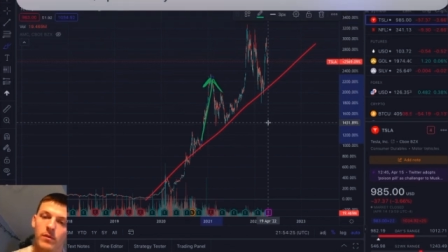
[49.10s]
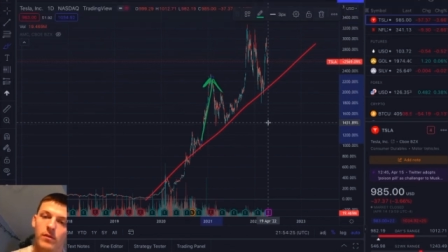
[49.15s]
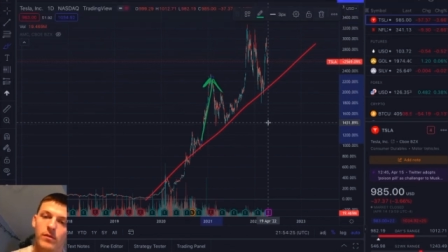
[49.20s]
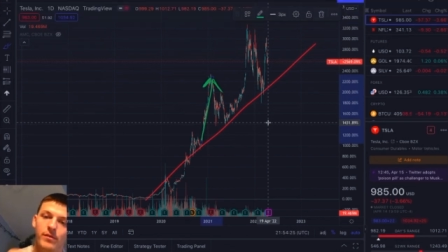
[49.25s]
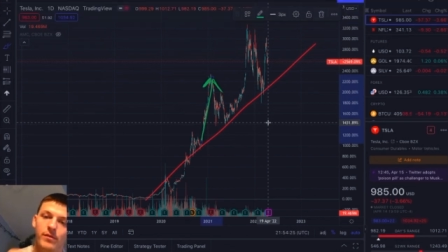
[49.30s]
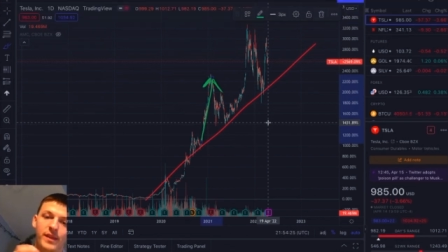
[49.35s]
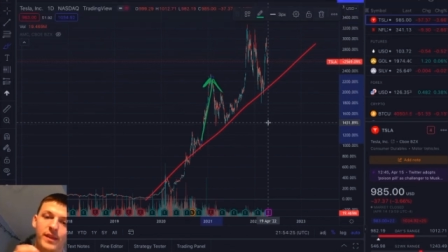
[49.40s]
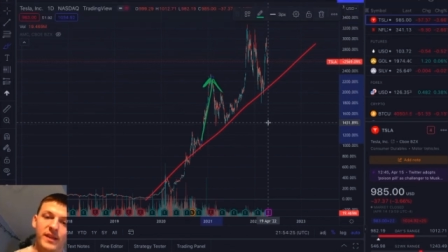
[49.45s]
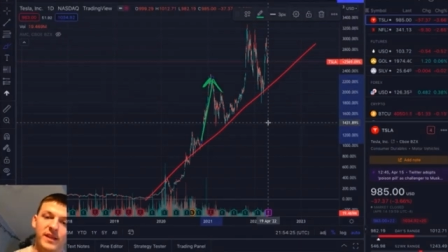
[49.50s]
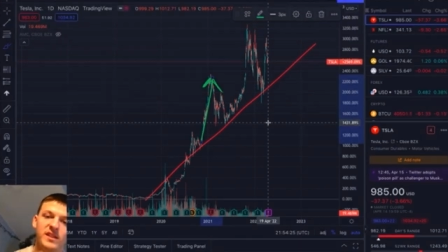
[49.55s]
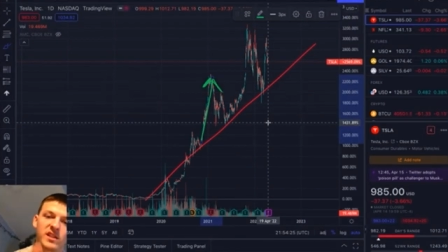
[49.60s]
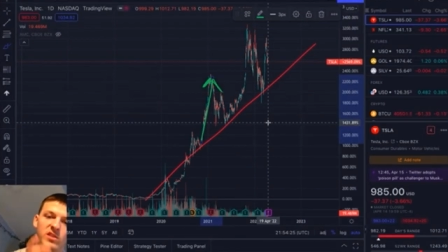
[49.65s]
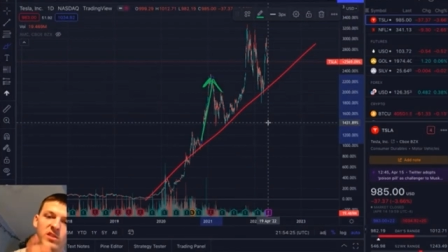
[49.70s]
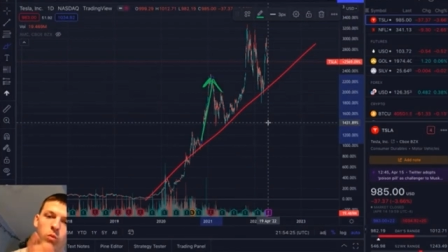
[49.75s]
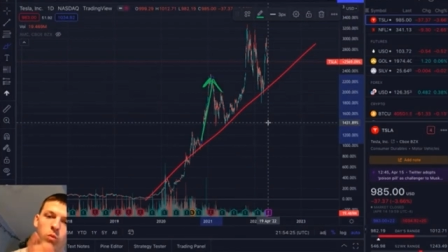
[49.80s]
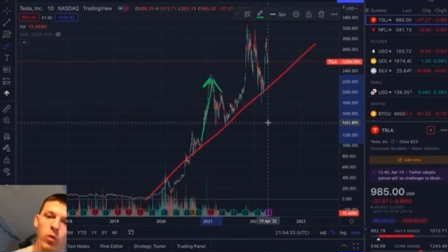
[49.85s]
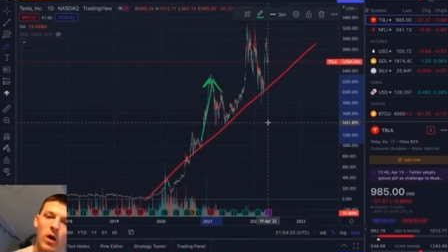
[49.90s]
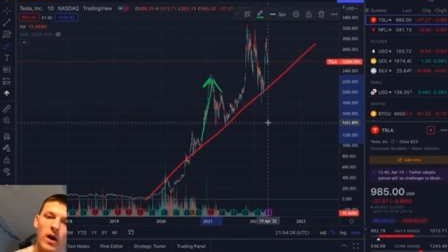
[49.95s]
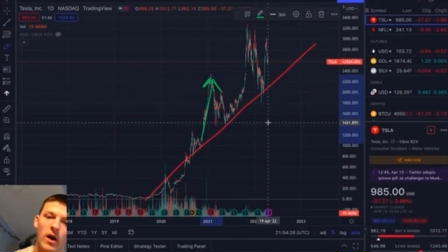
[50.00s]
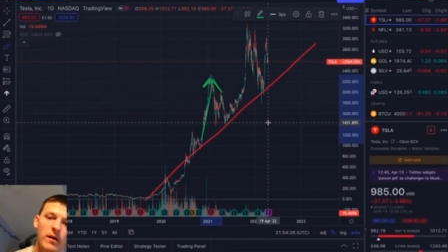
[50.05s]
this is
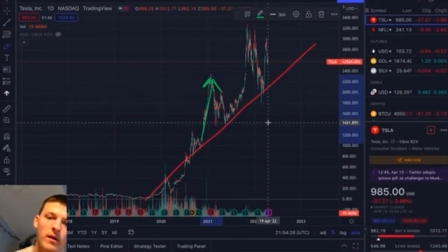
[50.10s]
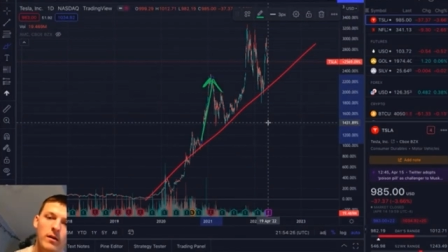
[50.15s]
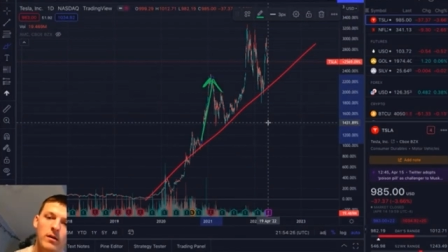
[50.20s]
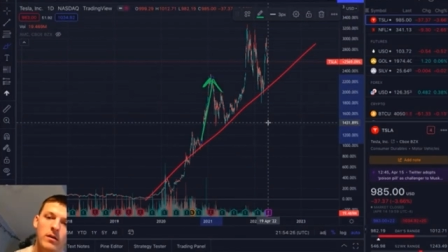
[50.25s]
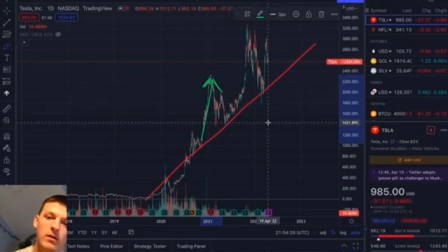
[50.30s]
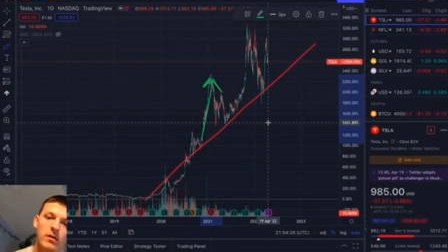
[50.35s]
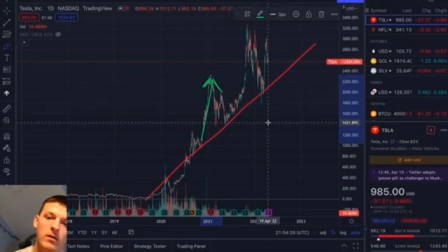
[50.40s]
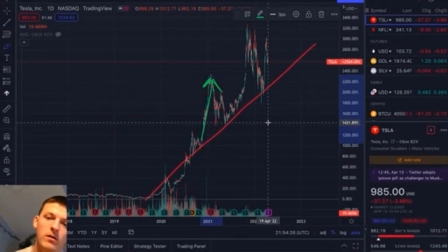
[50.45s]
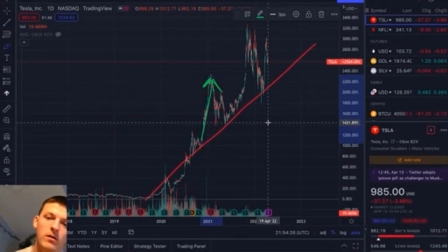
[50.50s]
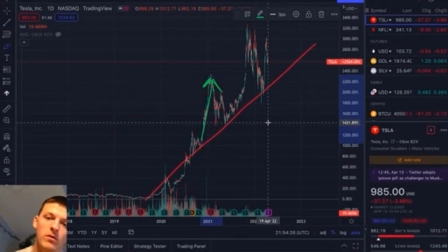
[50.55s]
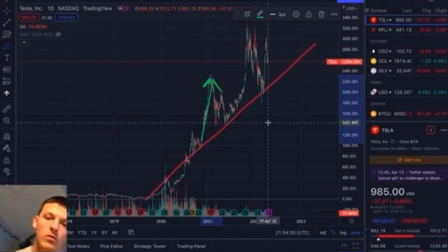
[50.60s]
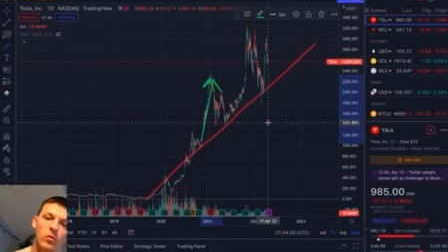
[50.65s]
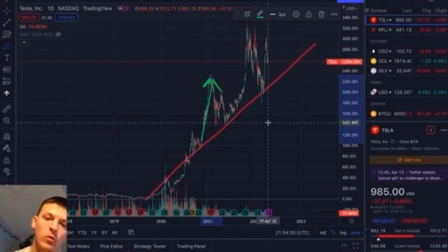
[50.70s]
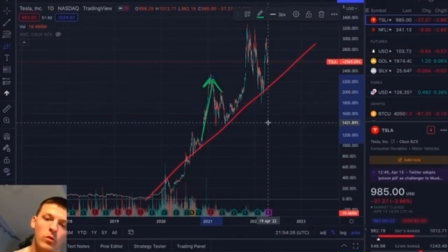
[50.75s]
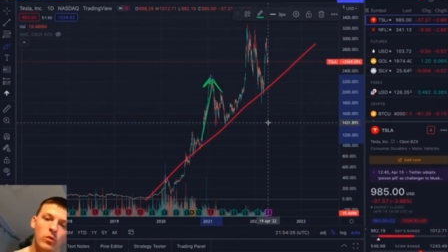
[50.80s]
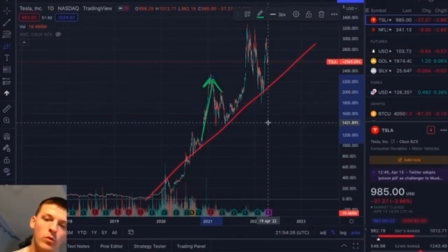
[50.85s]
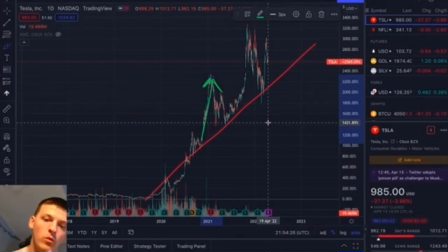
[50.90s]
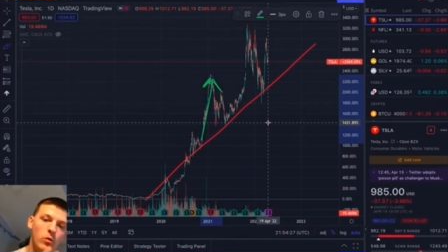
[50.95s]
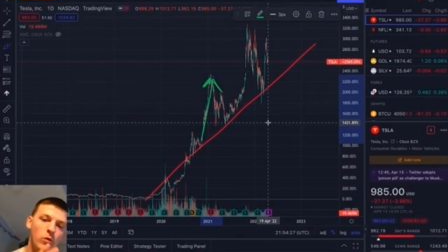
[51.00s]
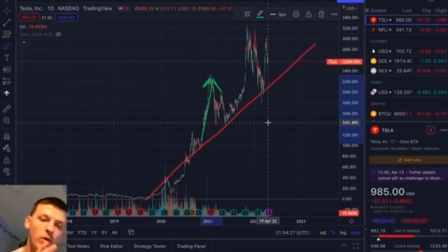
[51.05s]
what
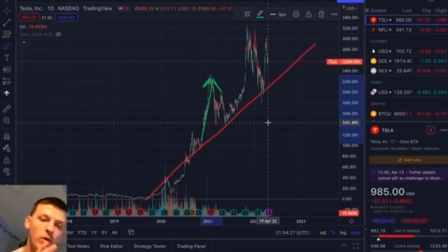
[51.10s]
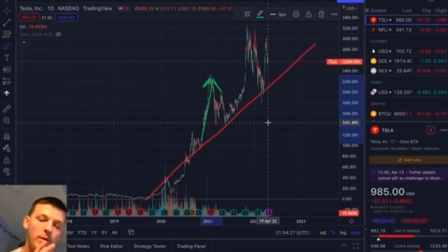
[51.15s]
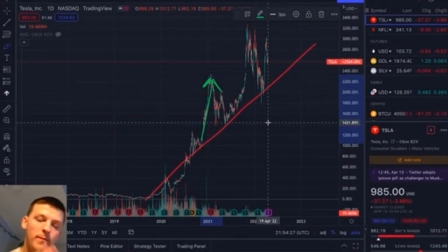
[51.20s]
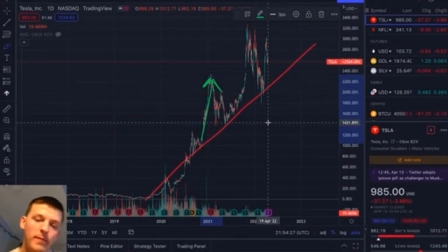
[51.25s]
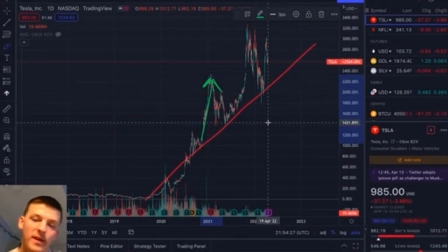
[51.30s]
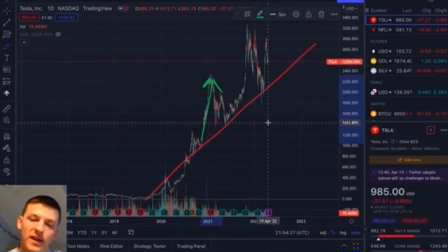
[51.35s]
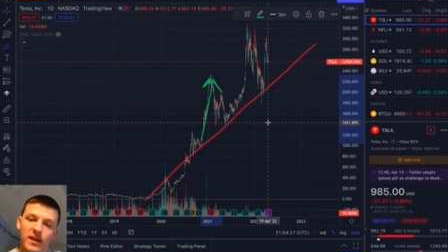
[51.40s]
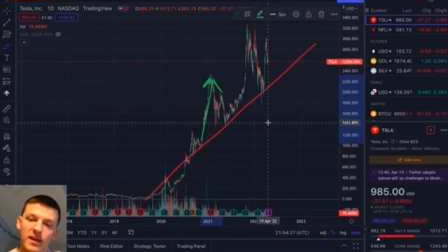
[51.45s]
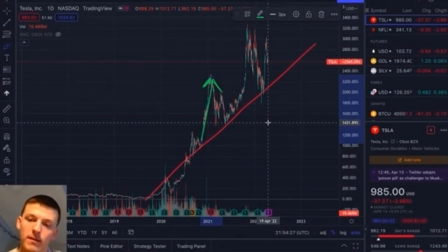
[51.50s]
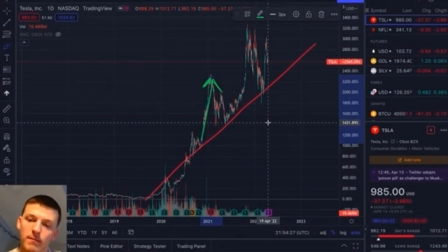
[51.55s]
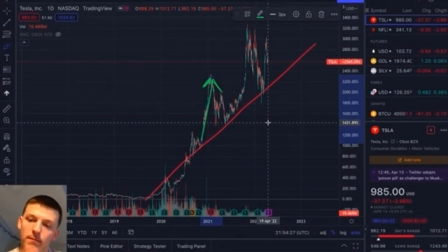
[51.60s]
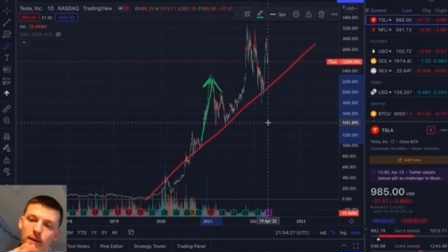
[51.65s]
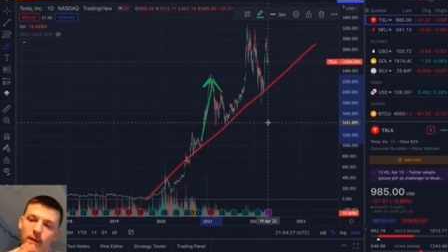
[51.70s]
we mean